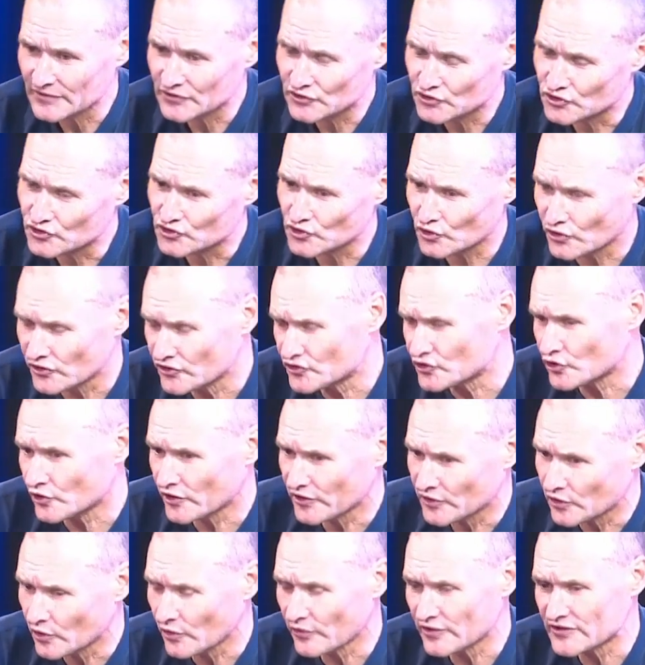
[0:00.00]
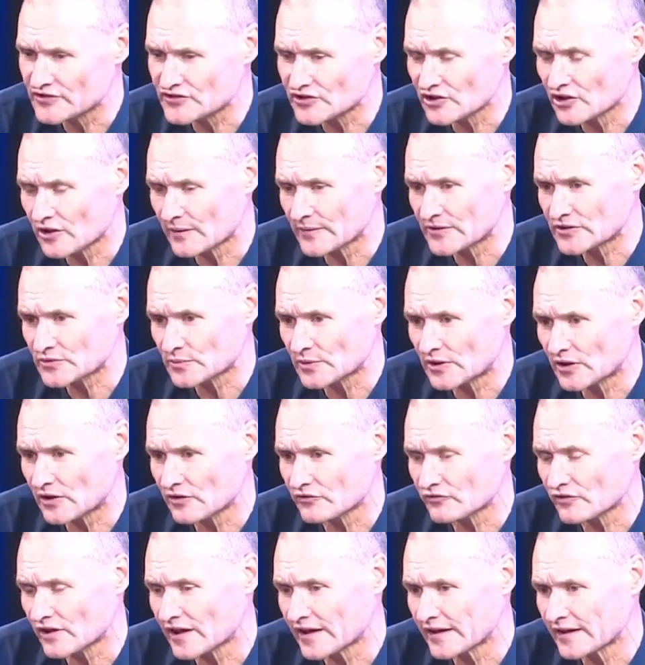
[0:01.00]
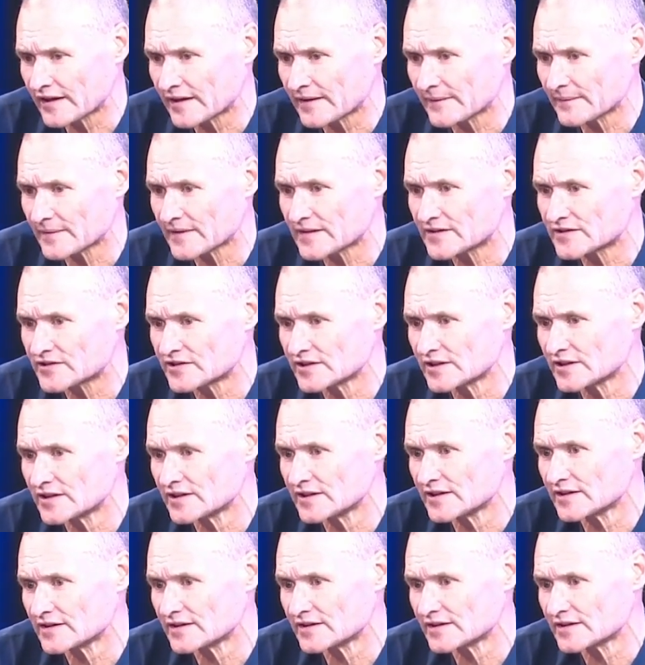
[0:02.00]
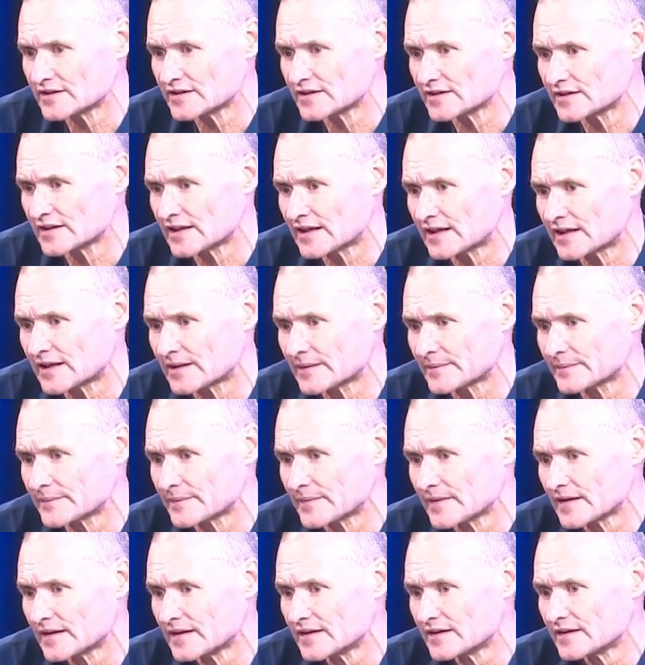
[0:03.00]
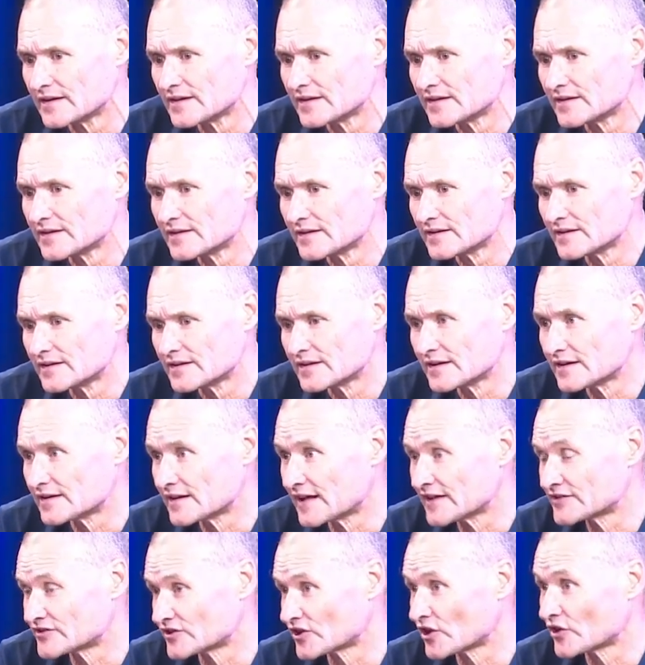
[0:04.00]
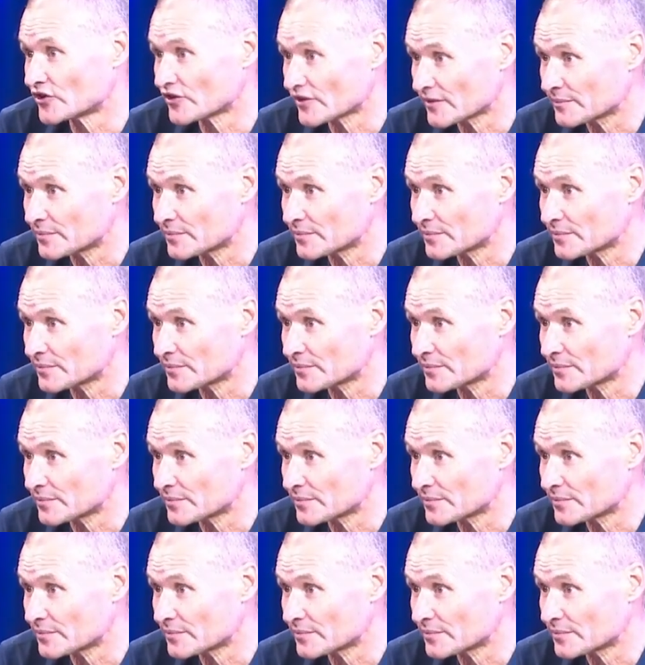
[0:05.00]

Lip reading: Sort of during all this time as well, Raya, she has to go to the